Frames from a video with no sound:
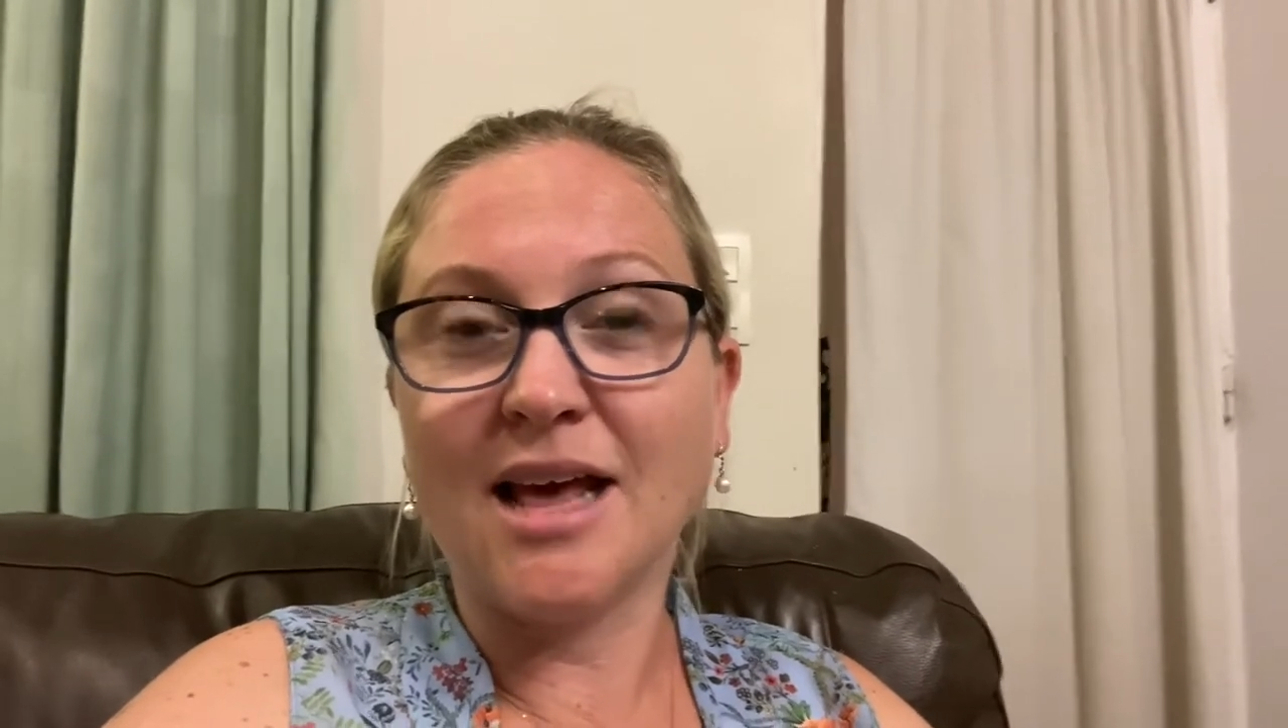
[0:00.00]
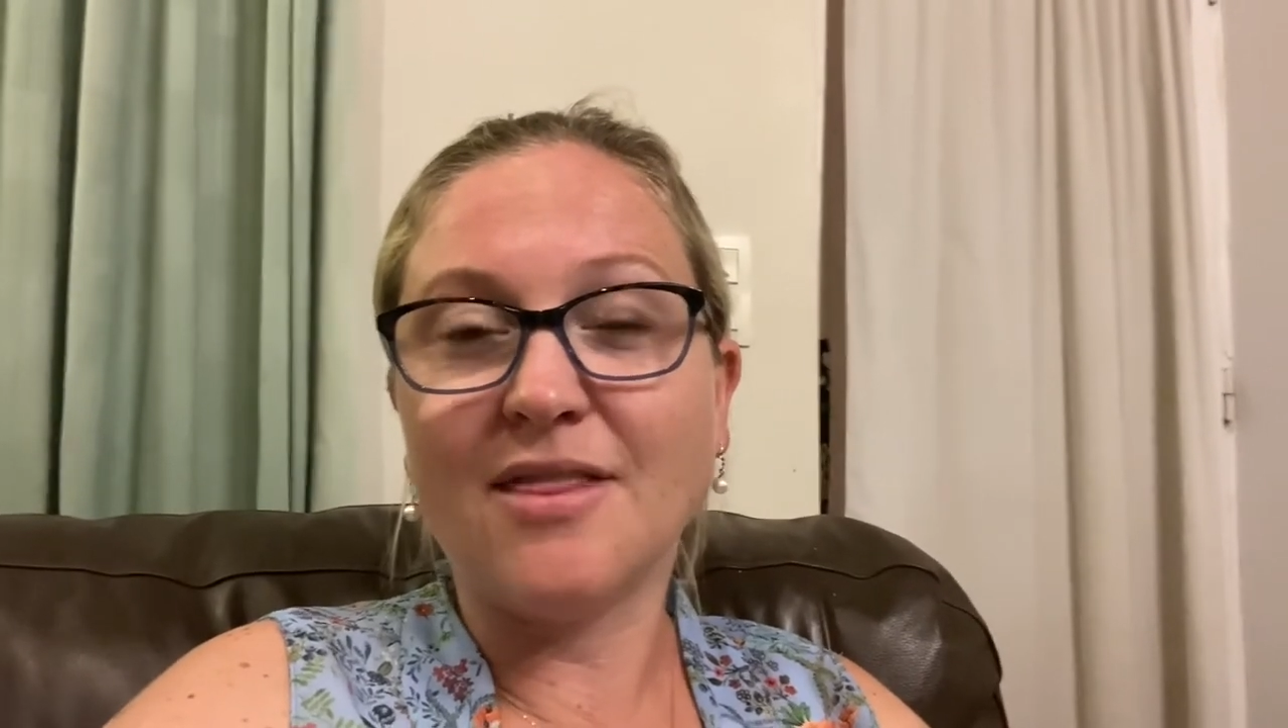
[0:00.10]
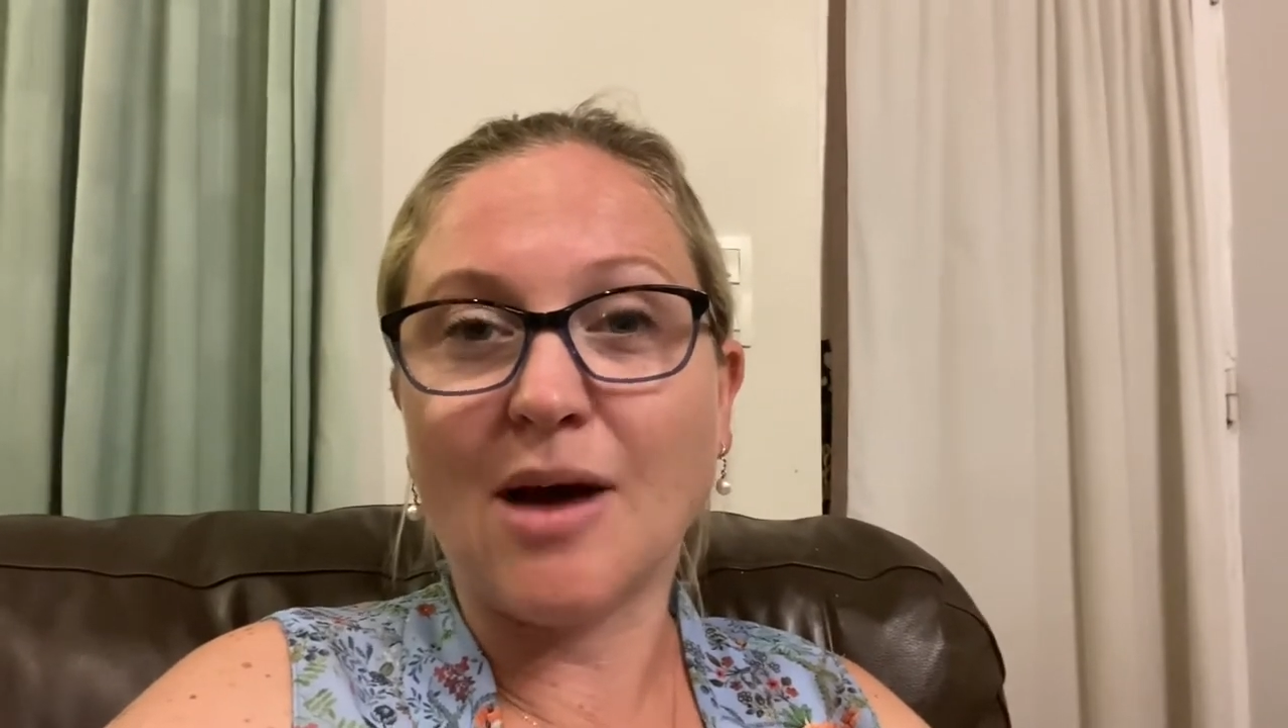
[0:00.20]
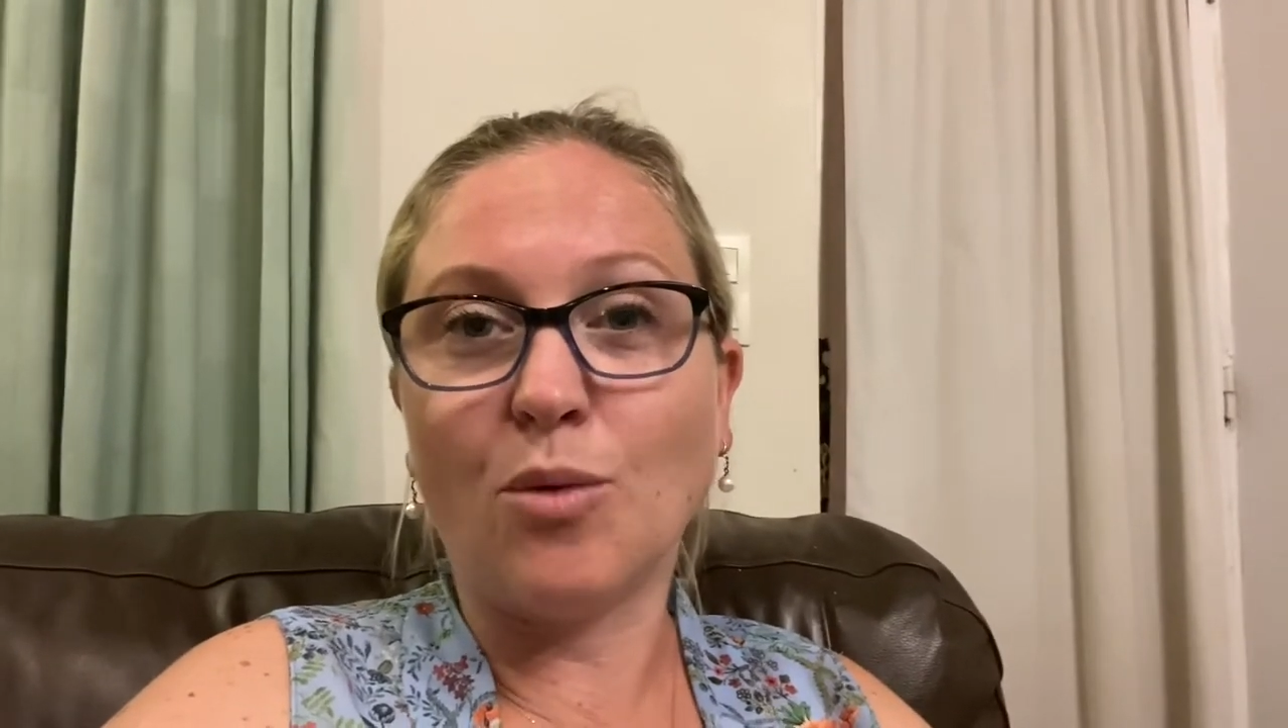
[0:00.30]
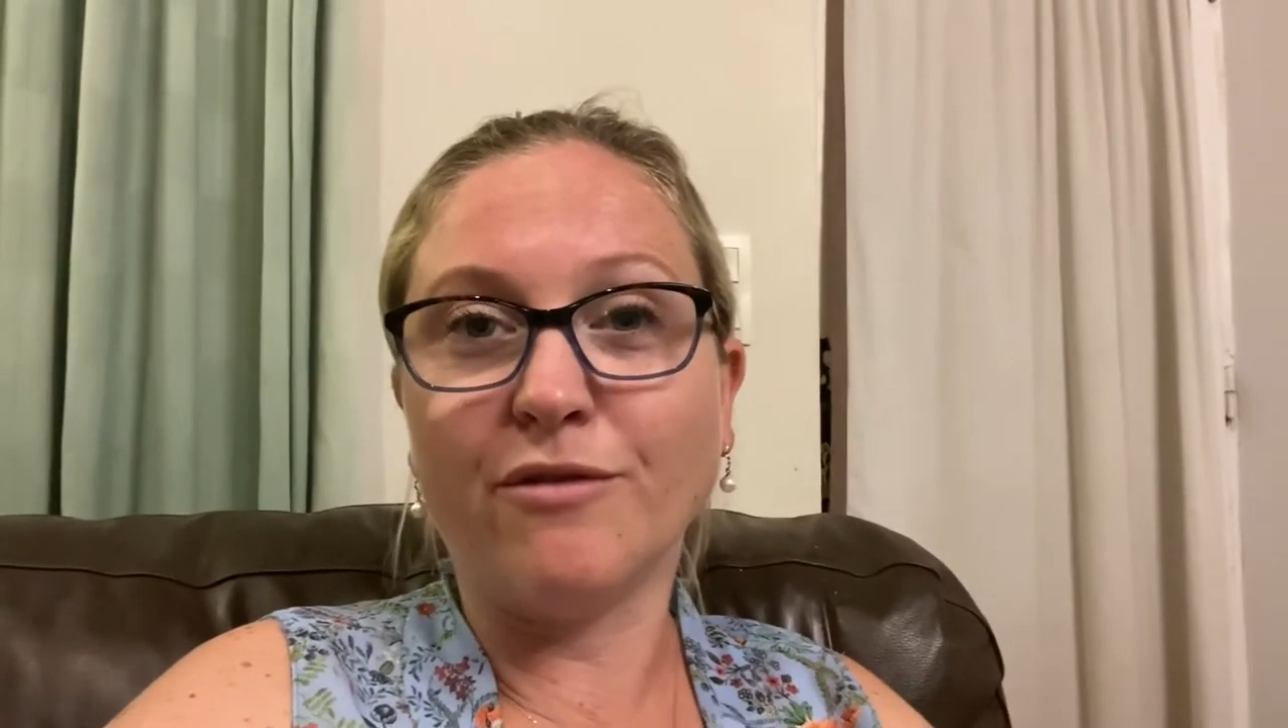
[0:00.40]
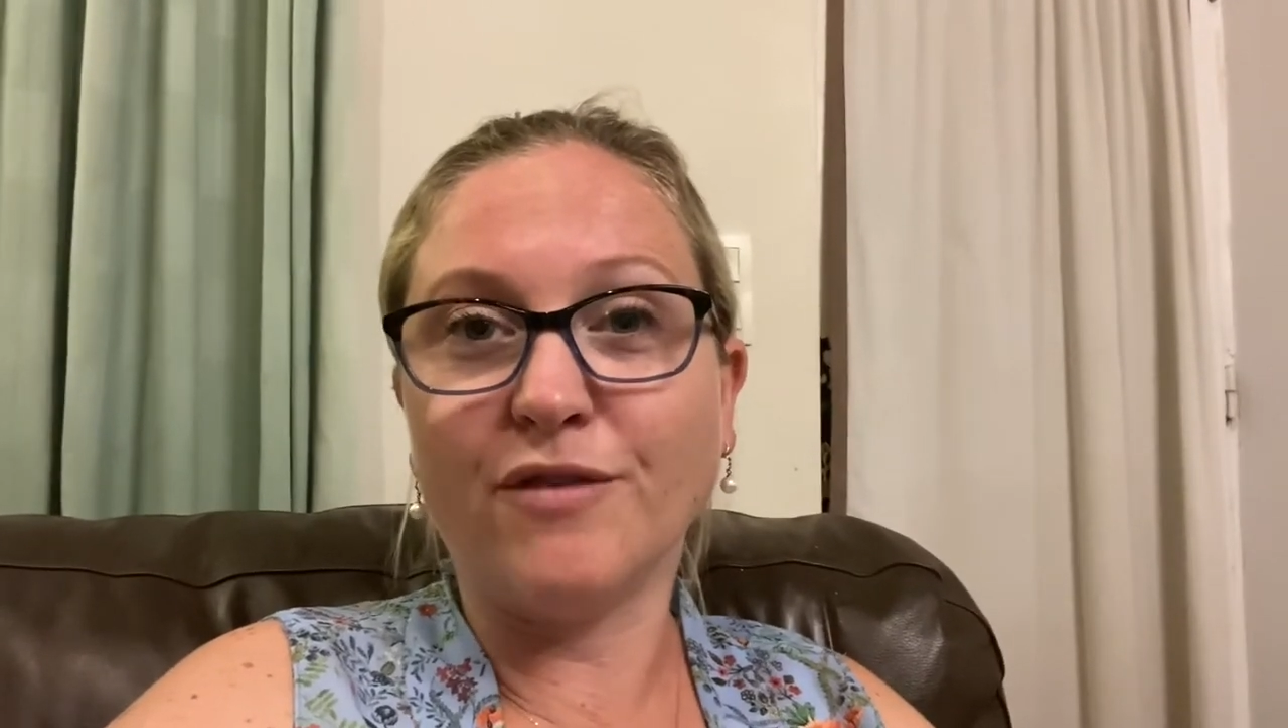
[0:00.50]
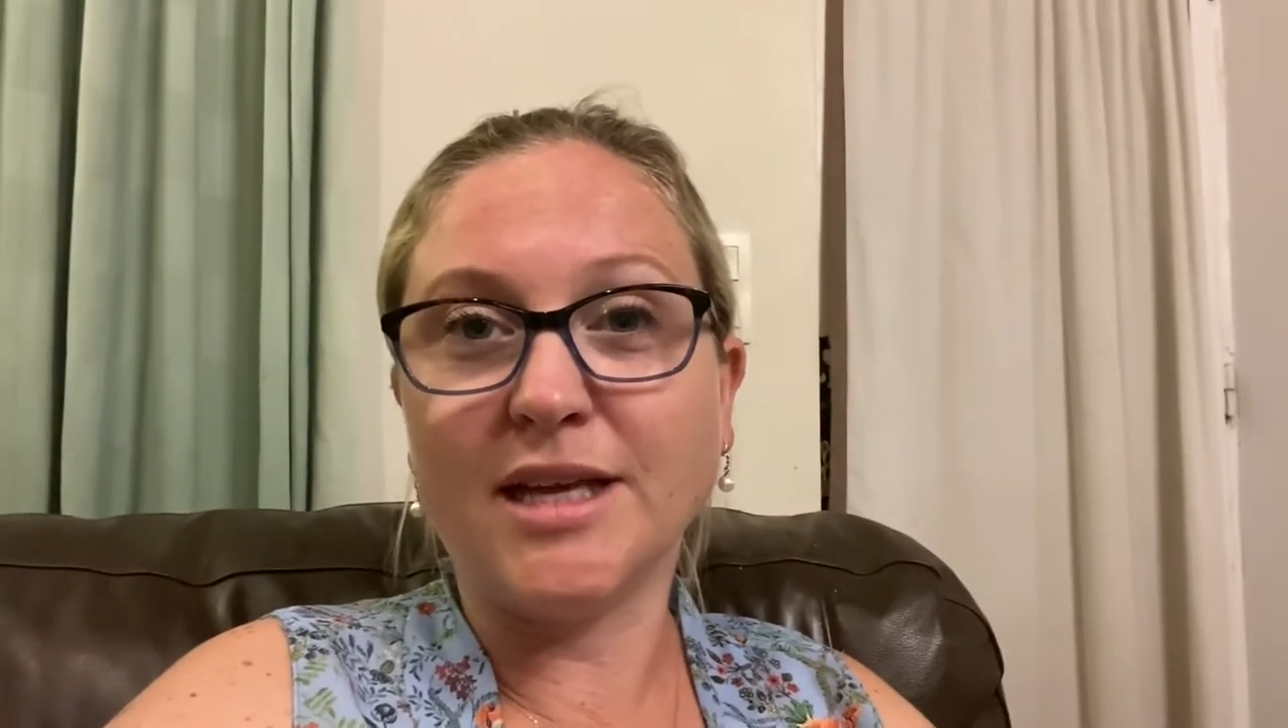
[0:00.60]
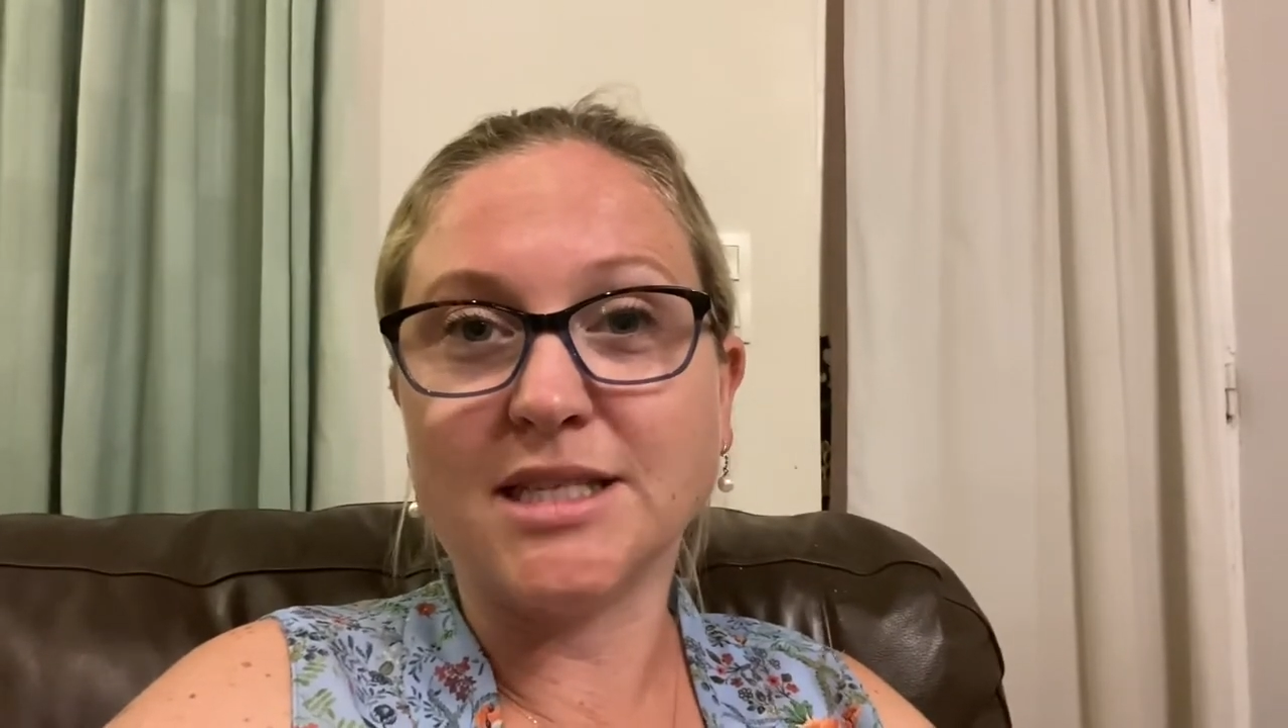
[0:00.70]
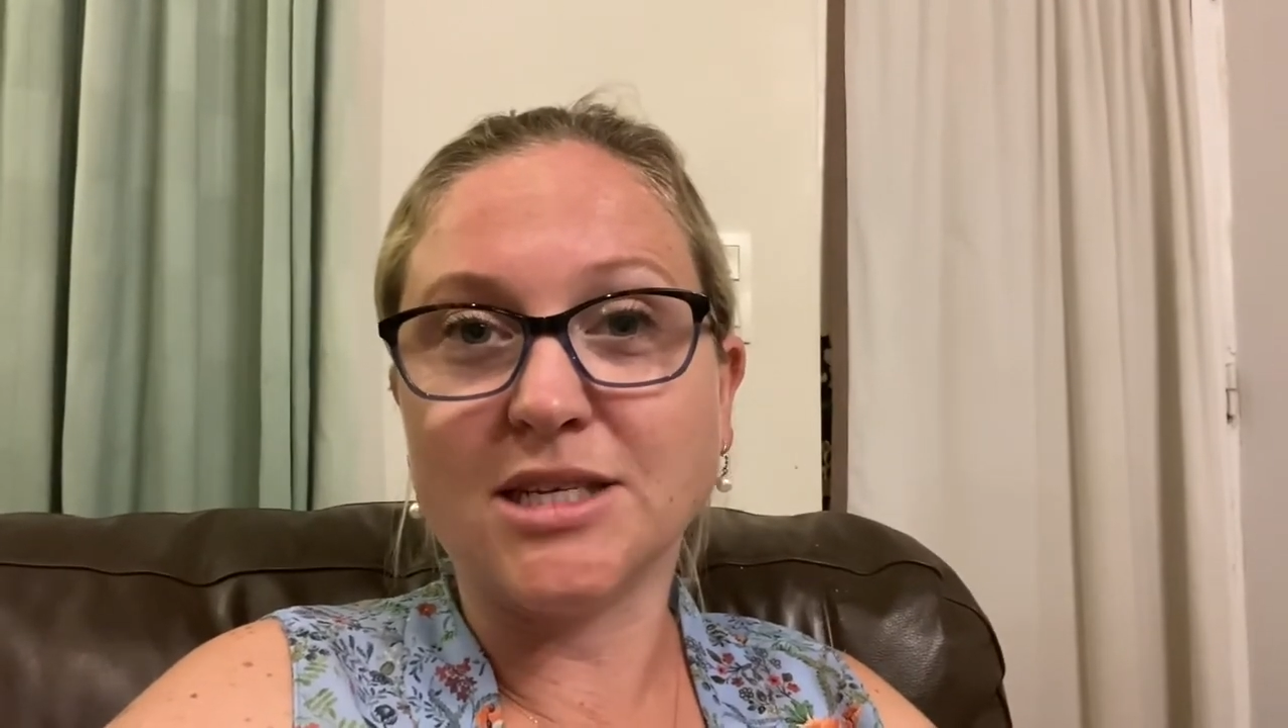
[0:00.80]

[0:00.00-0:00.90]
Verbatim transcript: that one feeds